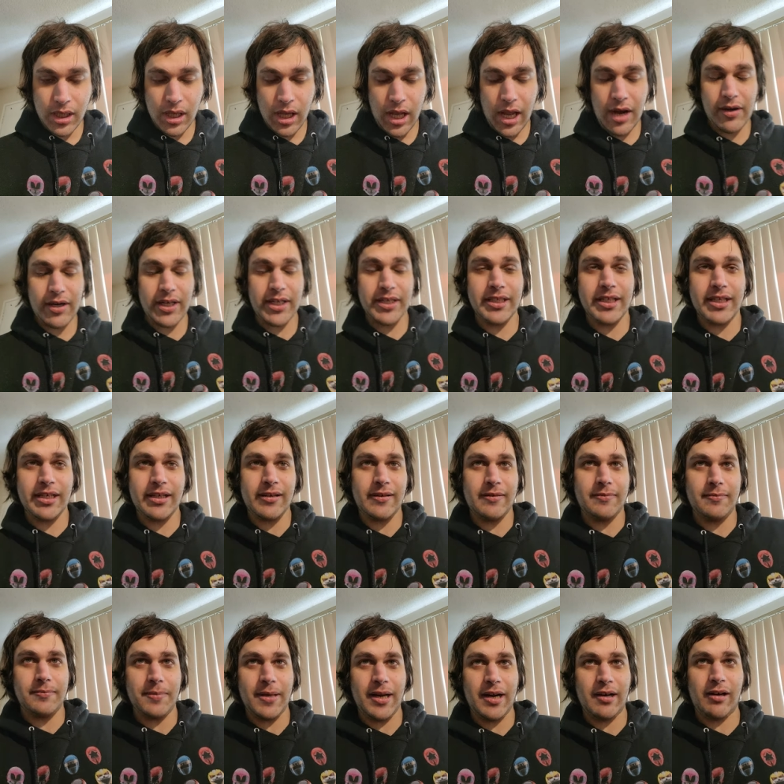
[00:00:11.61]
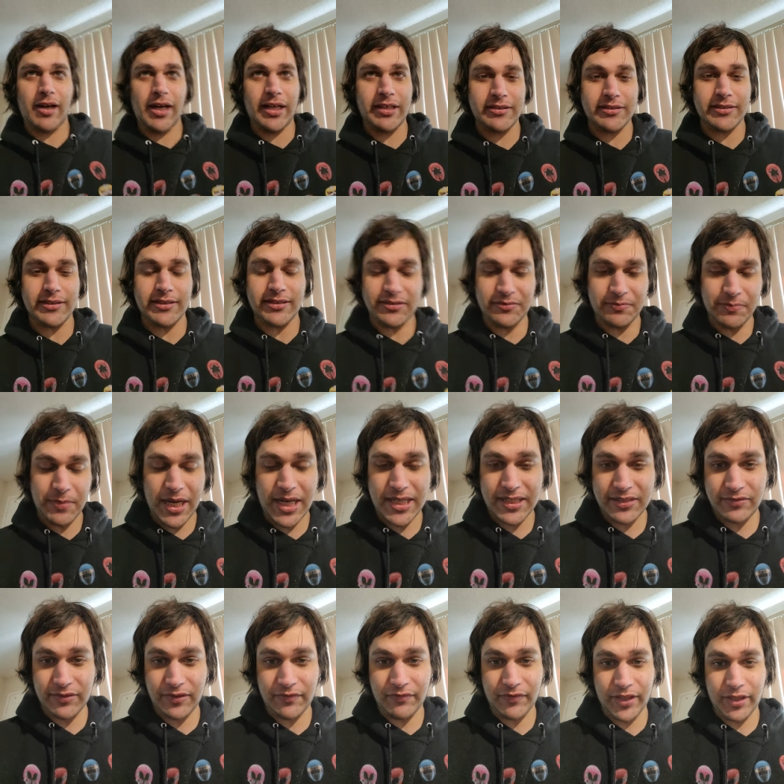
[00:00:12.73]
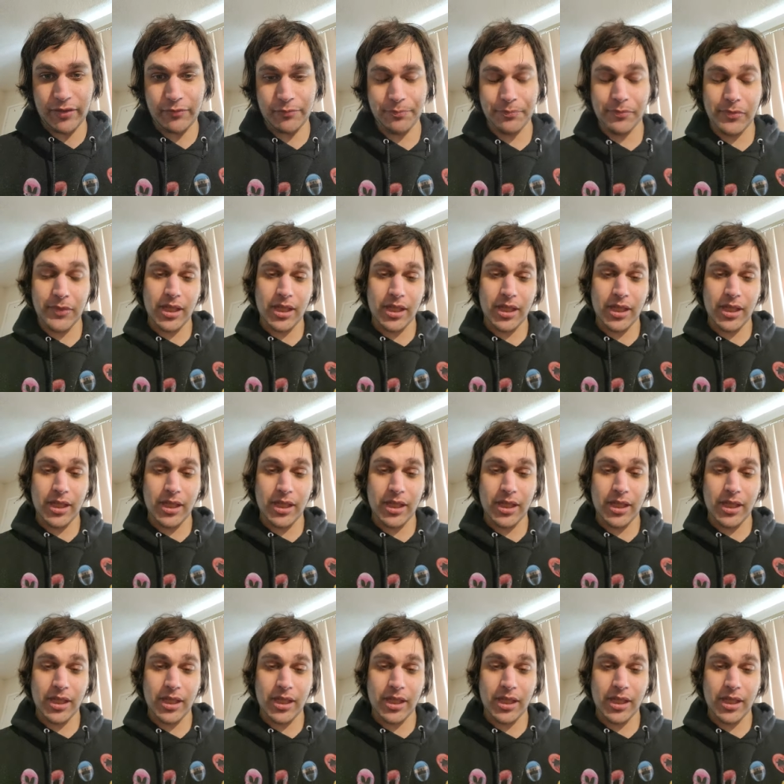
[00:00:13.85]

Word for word: I already did a Power Rangers in Space review,